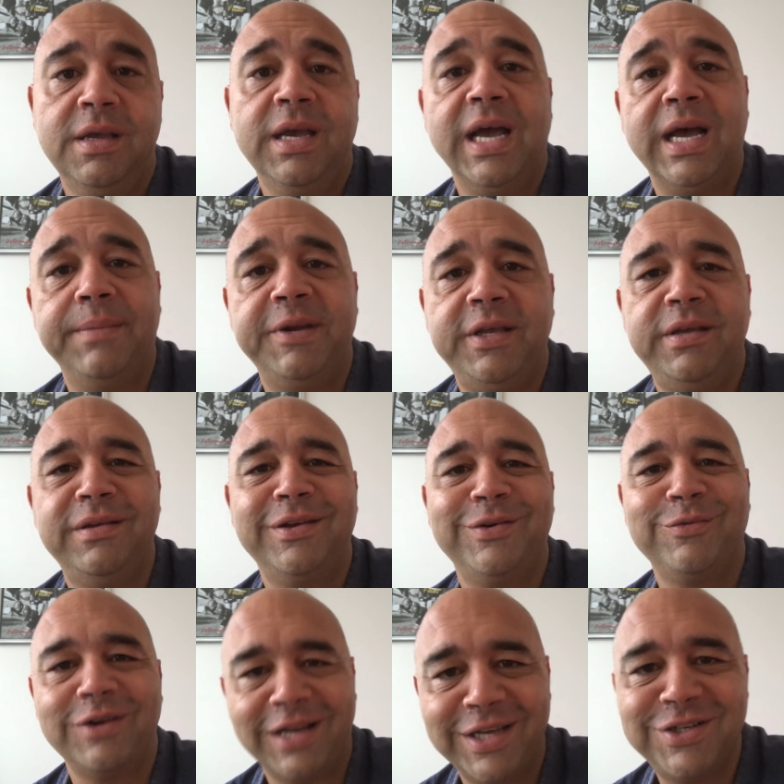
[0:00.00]
Harmony,
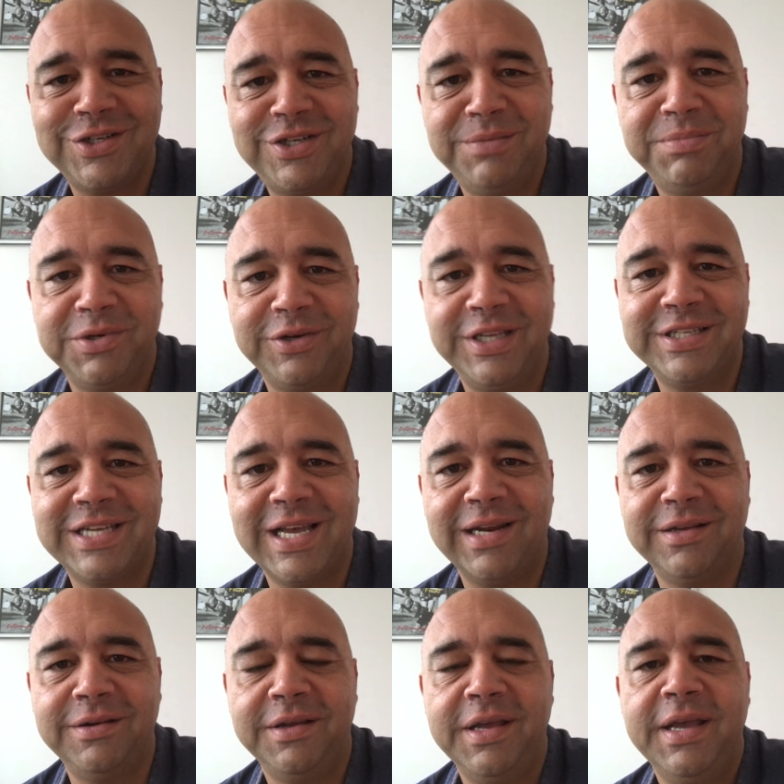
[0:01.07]
relationship building
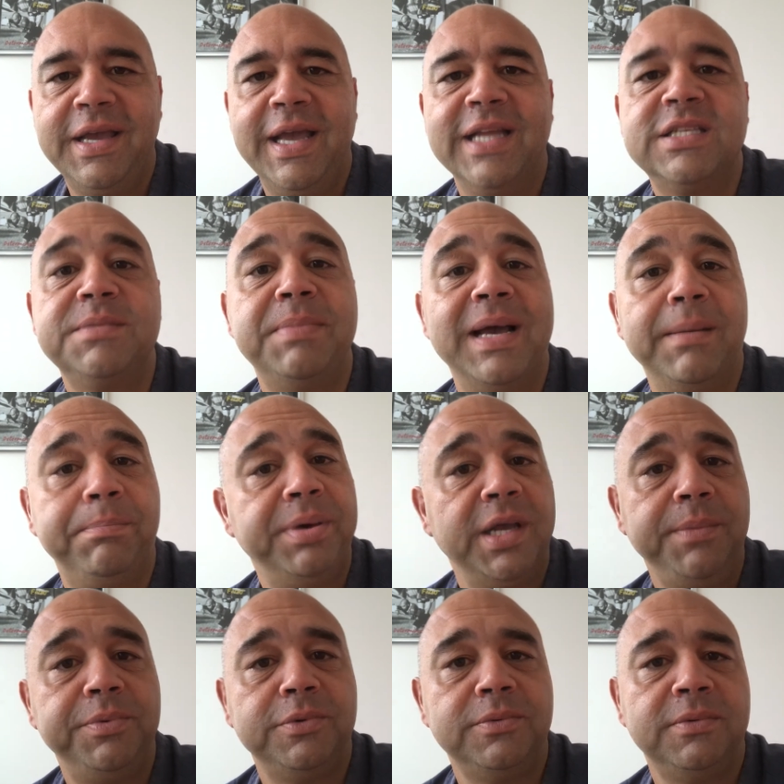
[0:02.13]
talent, it's about
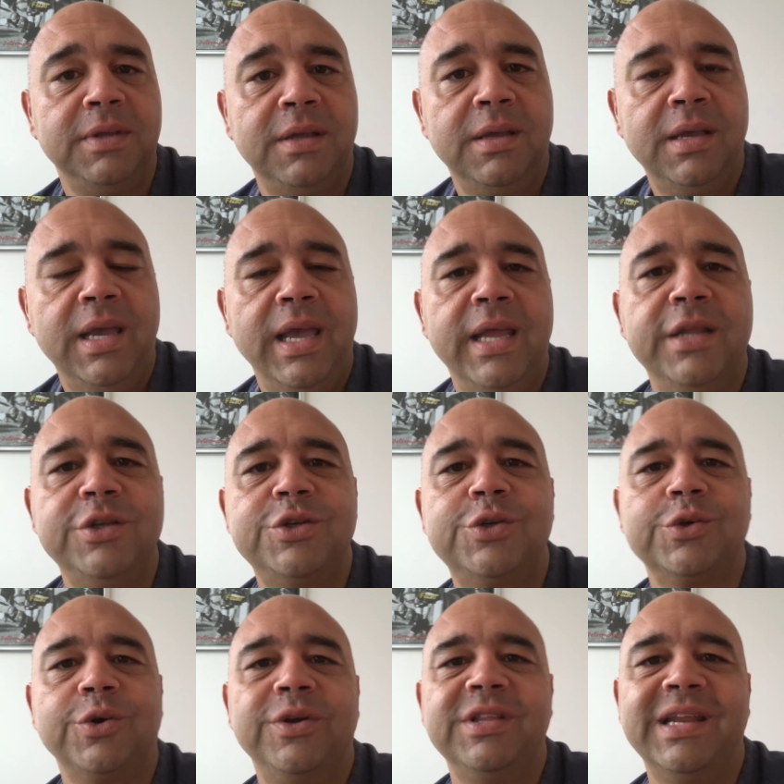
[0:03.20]
people and
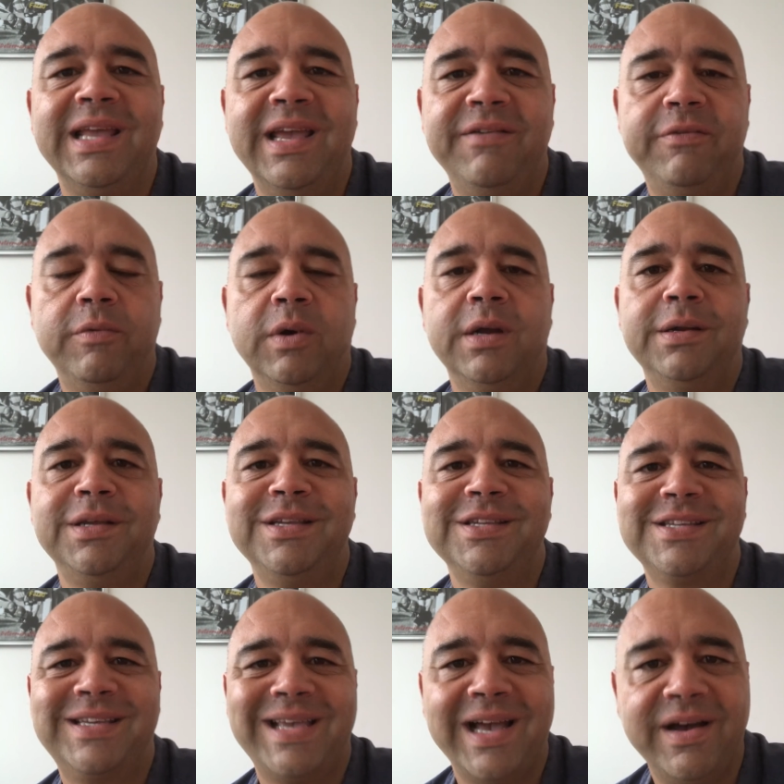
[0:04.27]
ensuring that everyone
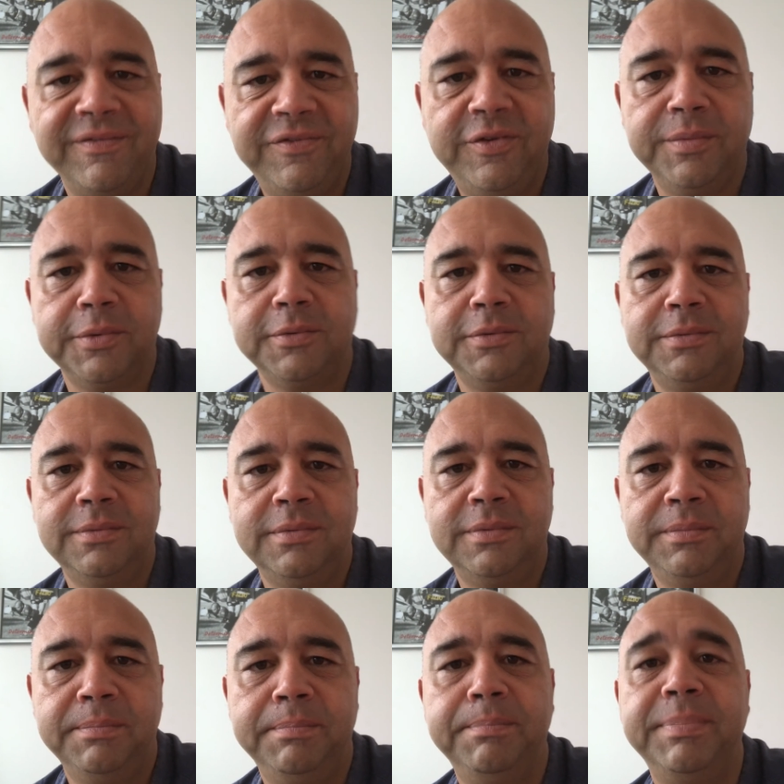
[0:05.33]
is comfortable
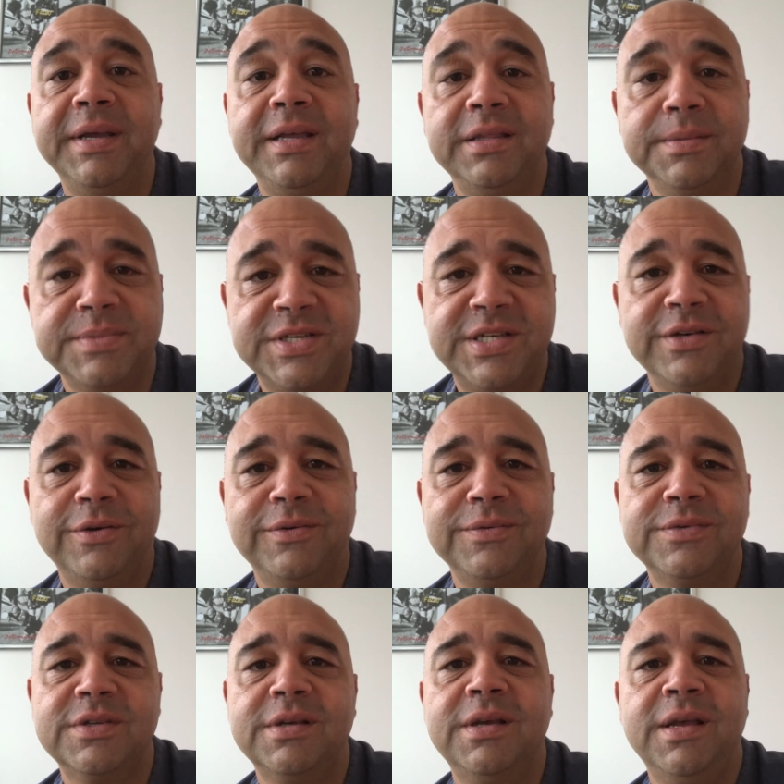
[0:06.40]
being
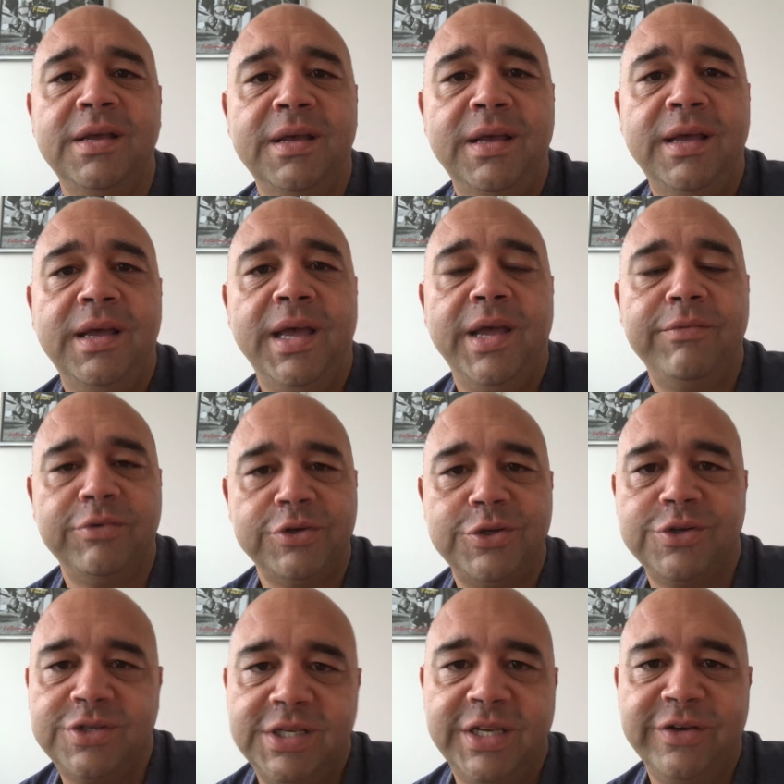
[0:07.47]
themselves and
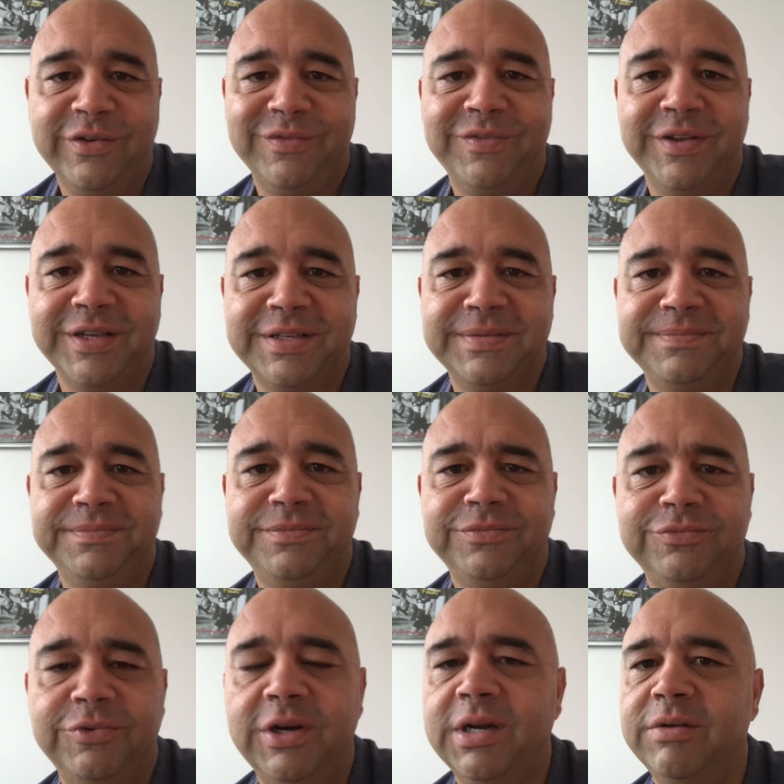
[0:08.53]
reducing conflict.
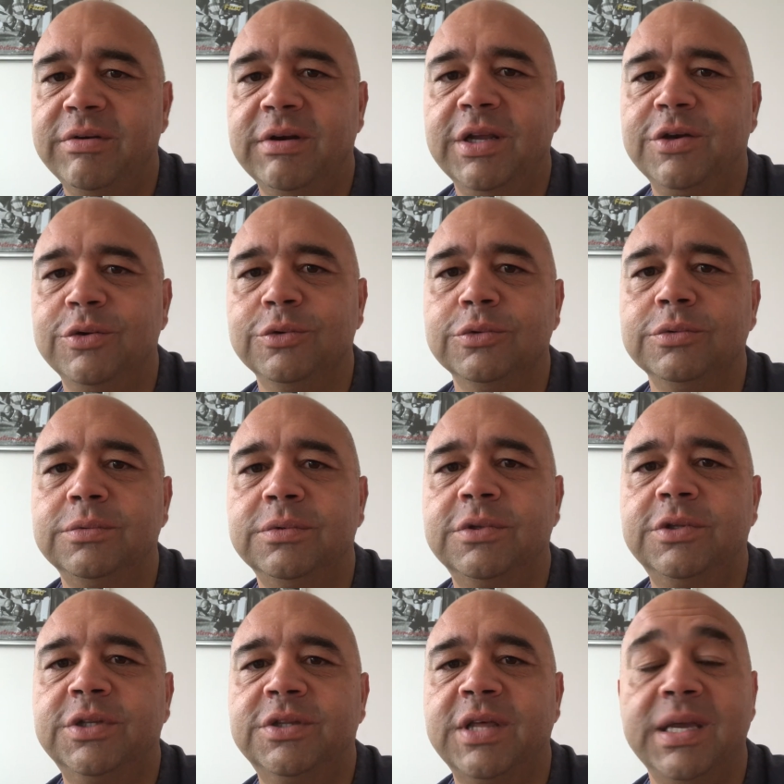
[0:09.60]
Really, really cool
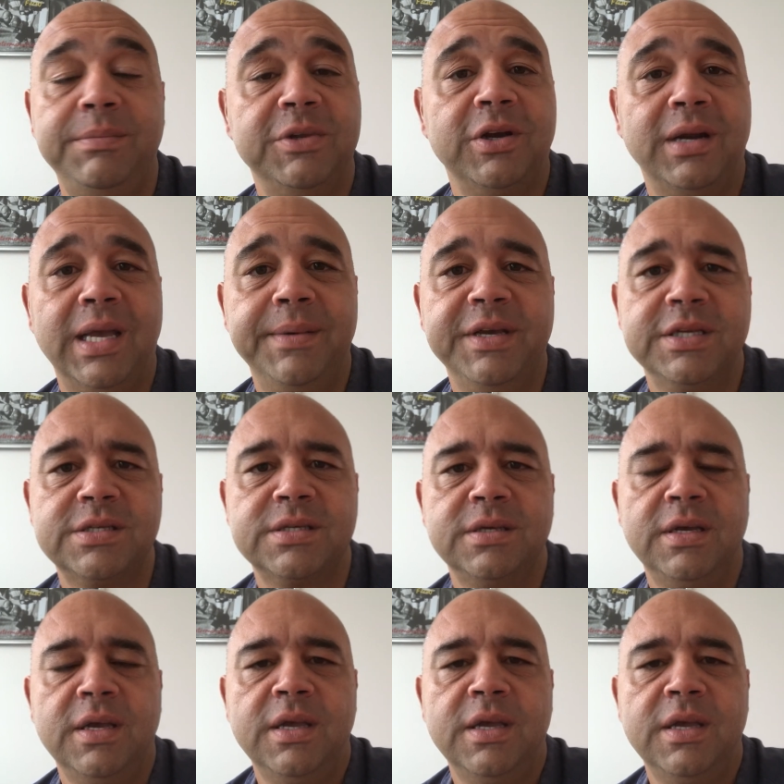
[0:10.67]
theme dynamics.